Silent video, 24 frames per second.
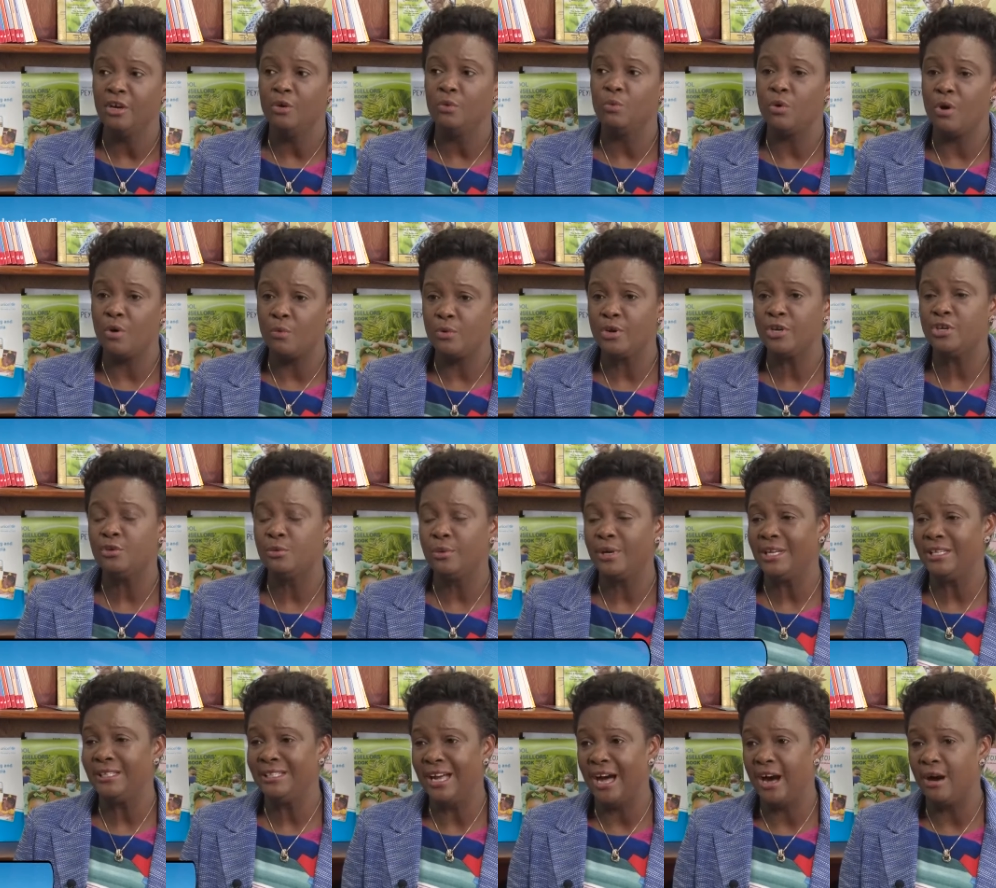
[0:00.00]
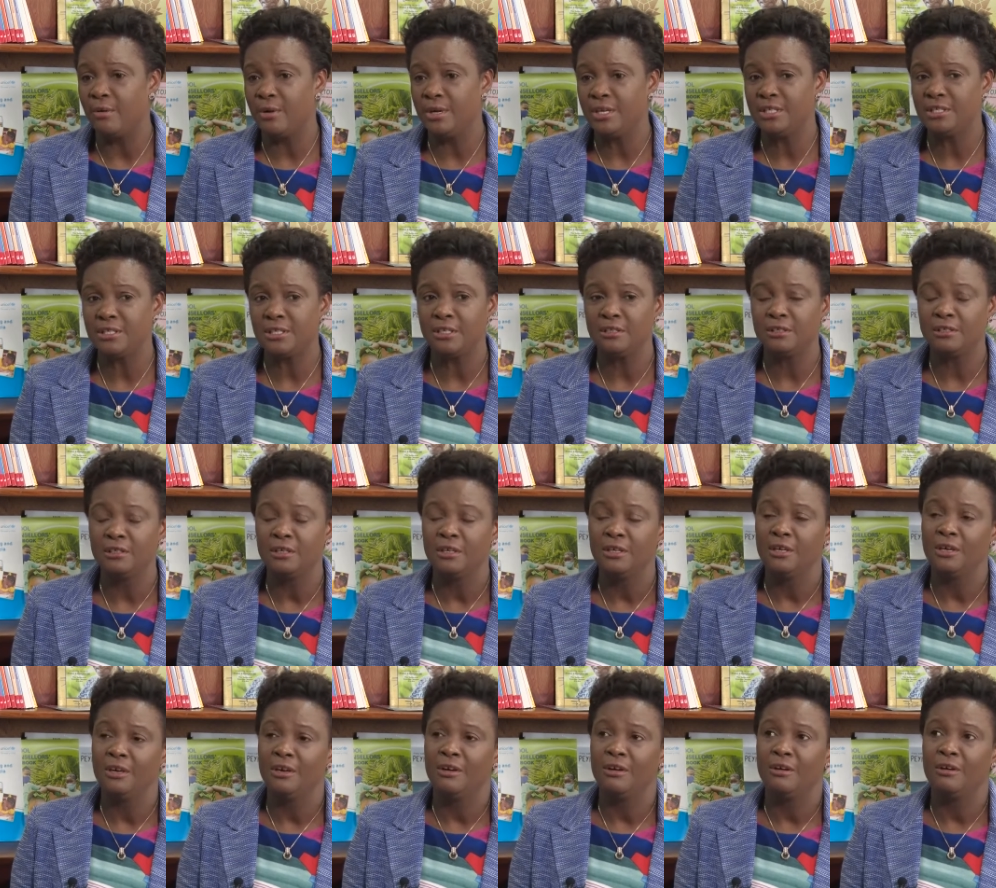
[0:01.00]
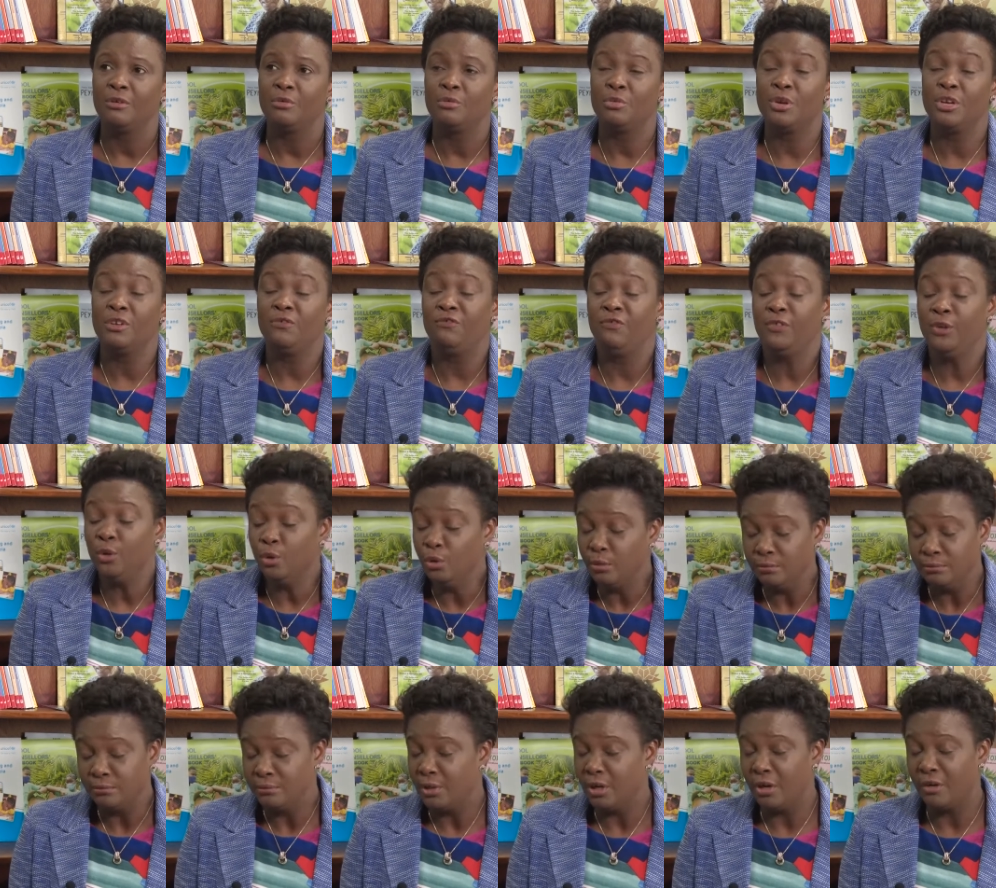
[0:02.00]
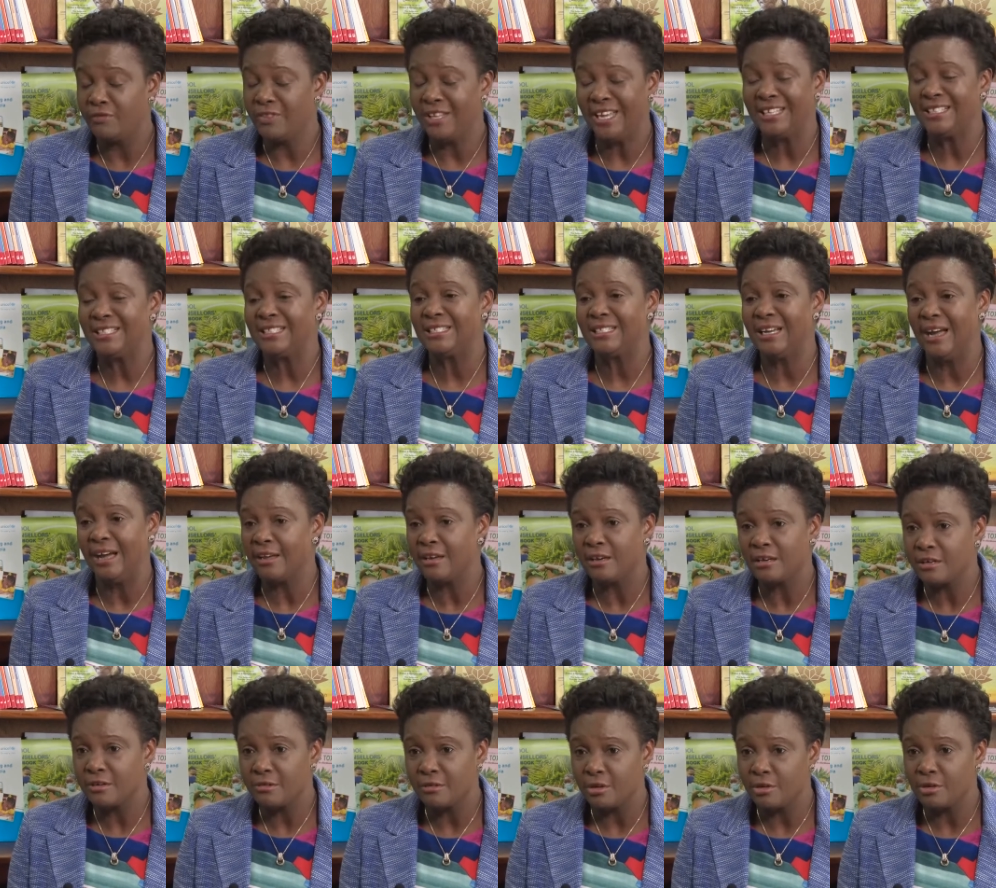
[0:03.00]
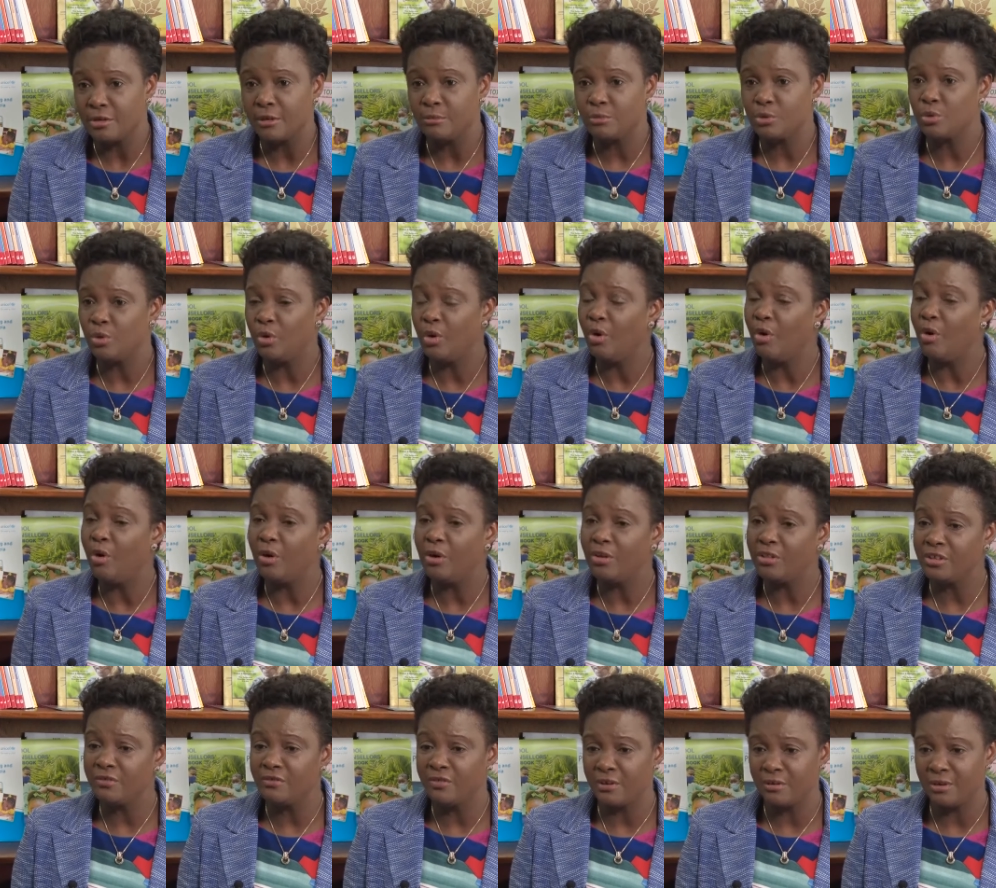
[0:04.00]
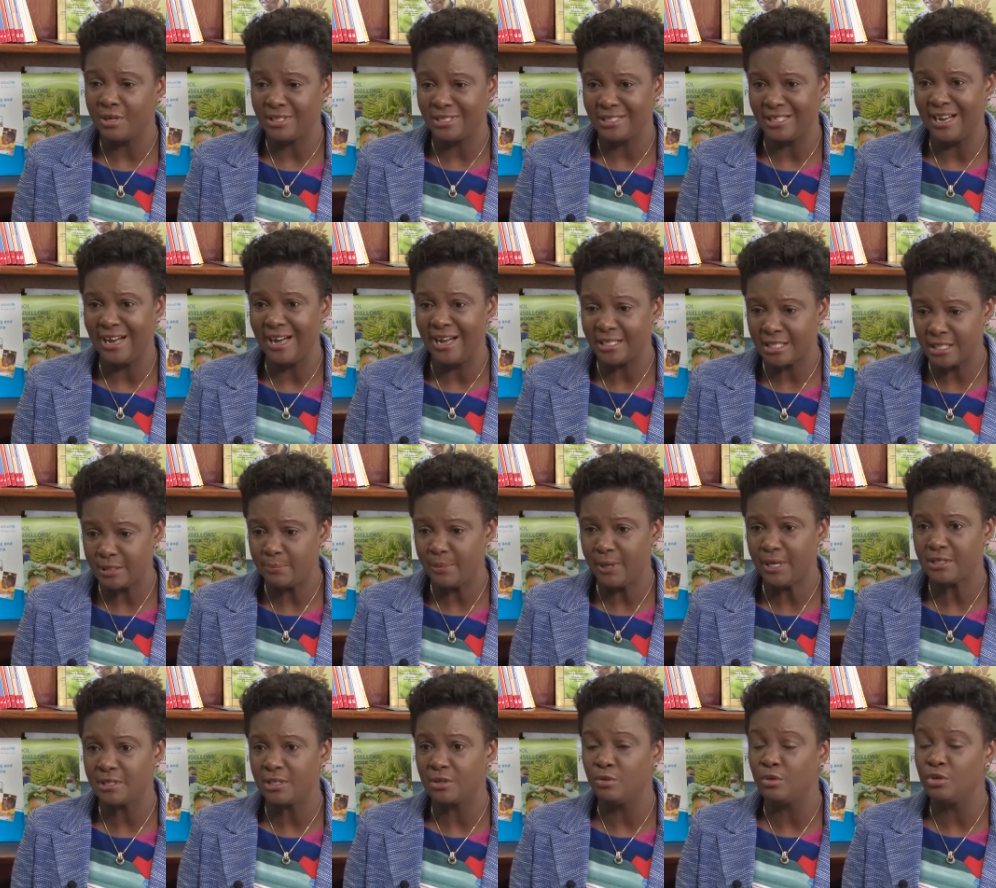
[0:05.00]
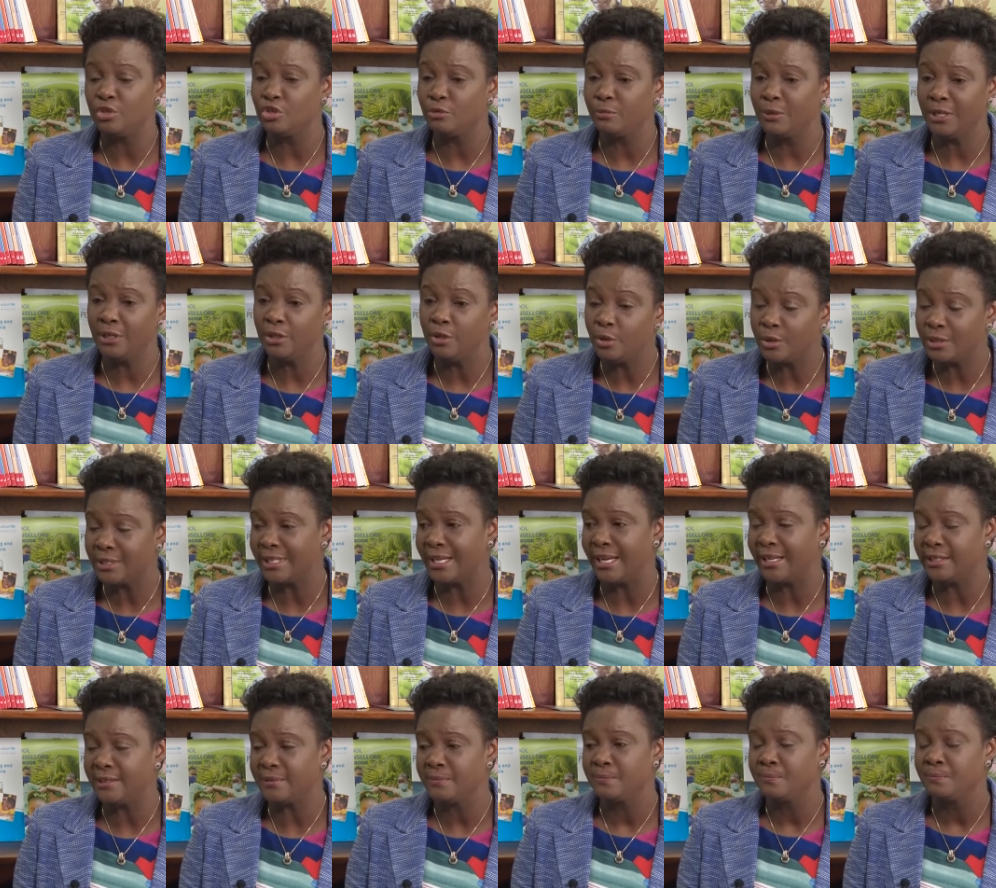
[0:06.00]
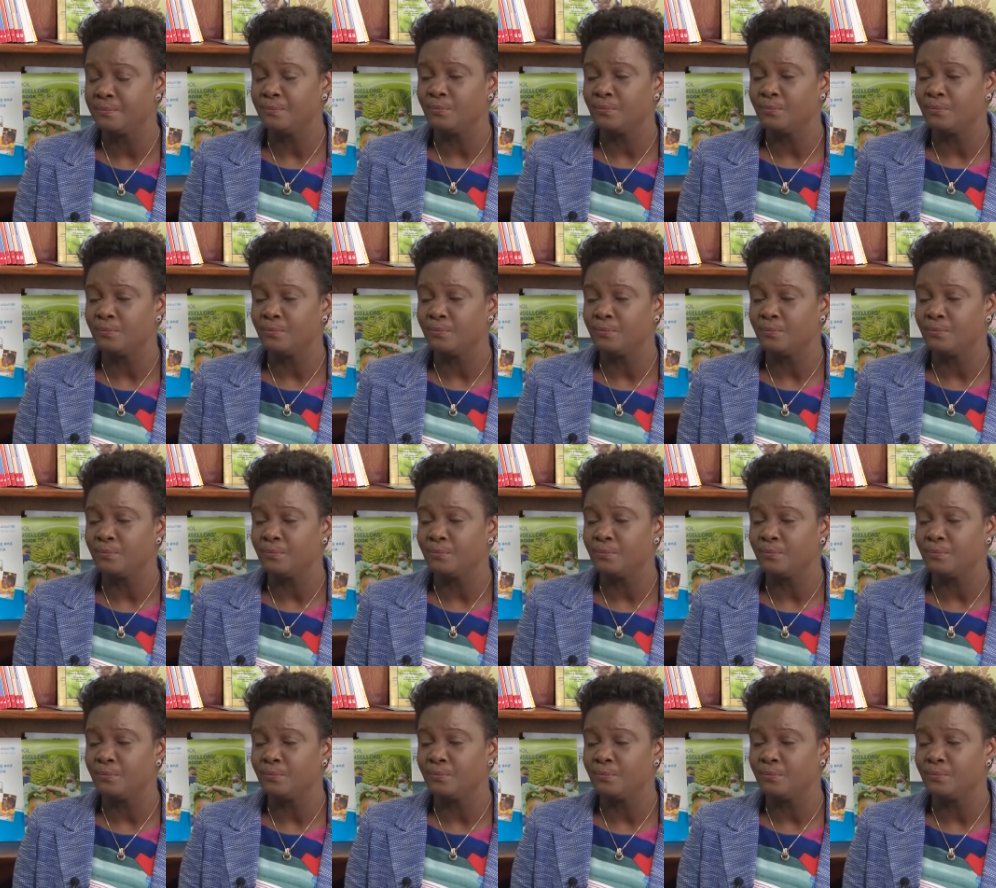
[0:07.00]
What we're doing now is a review of the entire curriculum. So all the various aspects are going to be looked at